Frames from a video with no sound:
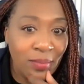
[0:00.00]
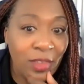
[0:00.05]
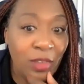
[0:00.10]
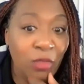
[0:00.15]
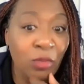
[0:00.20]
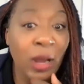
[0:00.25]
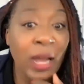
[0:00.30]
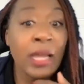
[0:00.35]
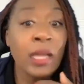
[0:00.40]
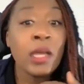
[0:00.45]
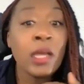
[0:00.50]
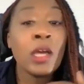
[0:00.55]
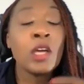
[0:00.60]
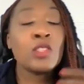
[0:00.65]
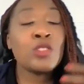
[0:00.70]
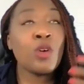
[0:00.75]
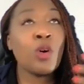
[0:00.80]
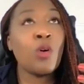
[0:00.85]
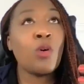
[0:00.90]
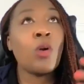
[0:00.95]
Right?
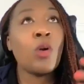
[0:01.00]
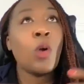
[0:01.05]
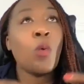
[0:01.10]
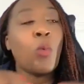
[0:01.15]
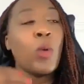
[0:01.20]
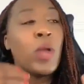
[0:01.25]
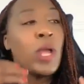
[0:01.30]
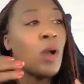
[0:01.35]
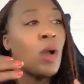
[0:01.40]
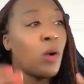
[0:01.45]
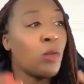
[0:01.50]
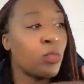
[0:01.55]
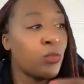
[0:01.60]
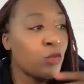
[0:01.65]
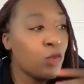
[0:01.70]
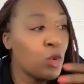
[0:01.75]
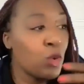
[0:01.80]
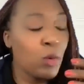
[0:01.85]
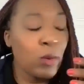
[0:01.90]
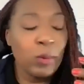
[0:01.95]
So we go
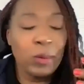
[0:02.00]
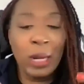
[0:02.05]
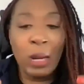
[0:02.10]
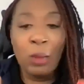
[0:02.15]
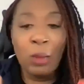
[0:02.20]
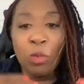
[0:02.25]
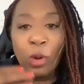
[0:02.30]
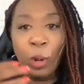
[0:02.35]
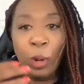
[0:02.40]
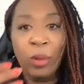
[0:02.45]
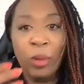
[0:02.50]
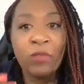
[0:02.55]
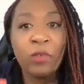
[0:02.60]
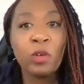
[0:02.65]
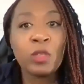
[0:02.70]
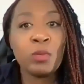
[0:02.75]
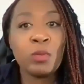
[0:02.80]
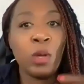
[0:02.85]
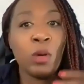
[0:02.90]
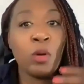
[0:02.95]
through, when I'm working with
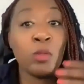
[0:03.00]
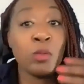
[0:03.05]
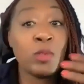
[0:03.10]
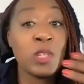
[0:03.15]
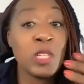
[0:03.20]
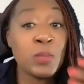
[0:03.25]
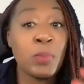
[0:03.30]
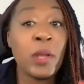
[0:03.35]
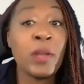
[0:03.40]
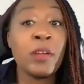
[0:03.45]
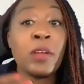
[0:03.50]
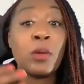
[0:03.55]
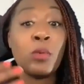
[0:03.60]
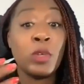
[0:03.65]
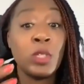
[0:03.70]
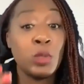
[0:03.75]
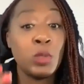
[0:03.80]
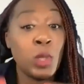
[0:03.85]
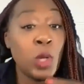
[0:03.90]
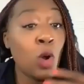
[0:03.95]
folks, we go through this period
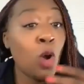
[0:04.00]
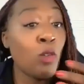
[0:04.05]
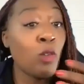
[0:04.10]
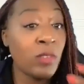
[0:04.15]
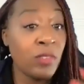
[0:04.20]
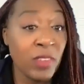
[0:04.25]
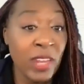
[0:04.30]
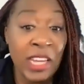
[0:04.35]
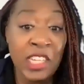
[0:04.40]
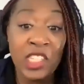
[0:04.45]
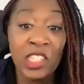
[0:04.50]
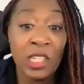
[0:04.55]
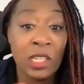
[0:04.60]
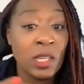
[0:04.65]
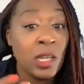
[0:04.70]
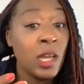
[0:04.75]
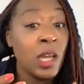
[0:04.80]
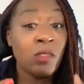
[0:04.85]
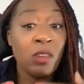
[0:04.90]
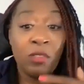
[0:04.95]
which we call reflection.
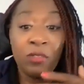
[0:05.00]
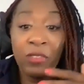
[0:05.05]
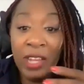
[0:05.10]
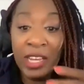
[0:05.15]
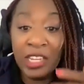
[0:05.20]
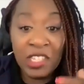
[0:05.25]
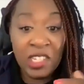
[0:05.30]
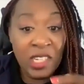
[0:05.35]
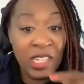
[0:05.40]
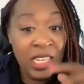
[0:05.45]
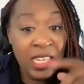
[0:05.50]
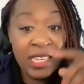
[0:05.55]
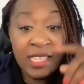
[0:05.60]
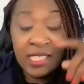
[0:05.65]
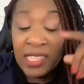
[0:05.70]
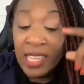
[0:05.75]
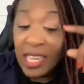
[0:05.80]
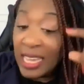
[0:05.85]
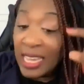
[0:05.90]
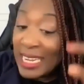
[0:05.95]
Reflection
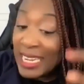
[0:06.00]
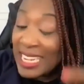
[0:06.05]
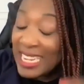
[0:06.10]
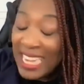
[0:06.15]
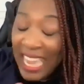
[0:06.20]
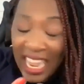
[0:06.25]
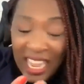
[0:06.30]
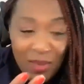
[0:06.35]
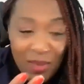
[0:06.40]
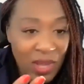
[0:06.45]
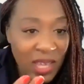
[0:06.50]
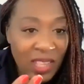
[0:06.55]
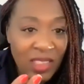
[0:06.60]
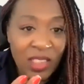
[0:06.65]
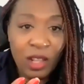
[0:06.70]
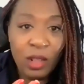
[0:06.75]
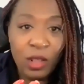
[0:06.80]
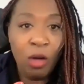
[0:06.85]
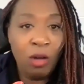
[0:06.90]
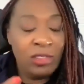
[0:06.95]
is naming the
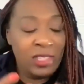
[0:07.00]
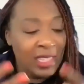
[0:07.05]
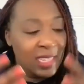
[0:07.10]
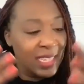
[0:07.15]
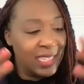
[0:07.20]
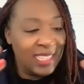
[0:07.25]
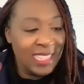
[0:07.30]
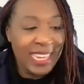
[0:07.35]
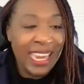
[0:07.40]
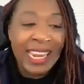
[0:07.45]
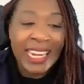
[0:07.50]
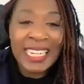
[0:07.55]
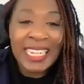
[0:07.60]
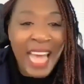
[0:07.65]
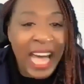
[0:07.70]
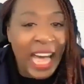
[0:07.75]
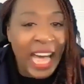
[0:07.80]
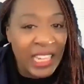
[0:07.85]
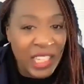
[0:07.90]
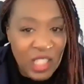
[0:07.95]
loss. It is an
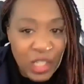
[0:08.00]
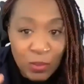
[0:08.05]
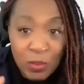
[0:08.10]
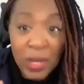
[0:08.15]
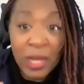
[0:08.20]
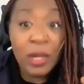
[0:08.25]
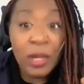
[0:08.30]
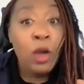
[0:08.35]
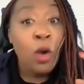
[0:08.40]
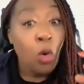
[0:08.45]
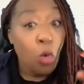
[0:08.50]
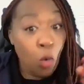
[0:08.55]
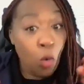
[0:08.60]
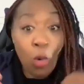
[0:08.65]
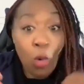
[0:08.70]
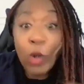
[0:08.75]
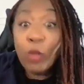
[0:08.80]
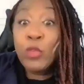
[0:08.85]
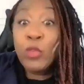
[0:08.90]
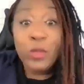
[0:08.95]
acknowledgement.
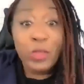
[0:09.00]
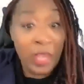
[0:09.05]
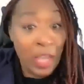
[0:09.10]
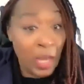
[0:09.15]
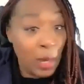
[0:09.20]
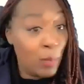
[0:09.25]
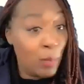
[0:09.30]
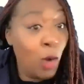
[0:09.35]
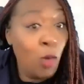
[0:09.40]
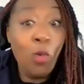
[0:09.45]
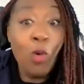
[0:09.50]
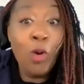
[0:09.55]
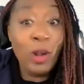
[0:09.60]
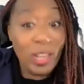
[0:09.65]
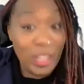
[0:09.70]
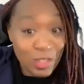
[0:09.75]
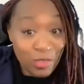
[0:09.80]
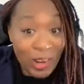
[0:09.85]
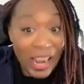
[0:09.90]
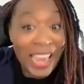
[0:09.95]
Or if you think about
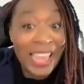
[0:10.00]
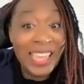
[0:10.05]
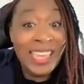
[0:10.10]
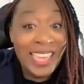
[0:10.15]
wardens, right?